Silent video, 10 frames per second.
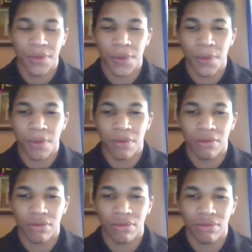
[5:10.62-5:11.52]

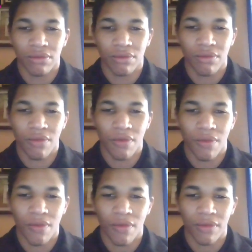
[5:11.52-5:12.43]

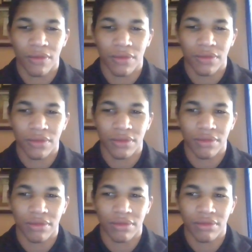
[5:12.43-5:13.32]

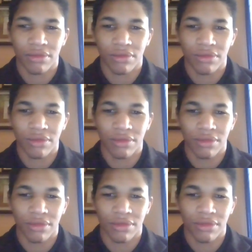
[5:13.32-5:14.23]

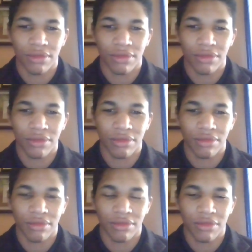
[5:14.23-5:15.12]

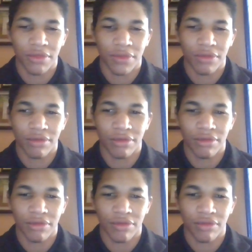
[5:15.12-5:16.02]

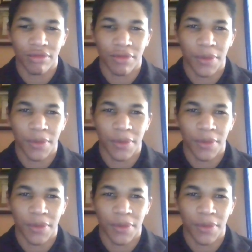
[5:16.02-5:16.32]
No words are spoken by the person on screen.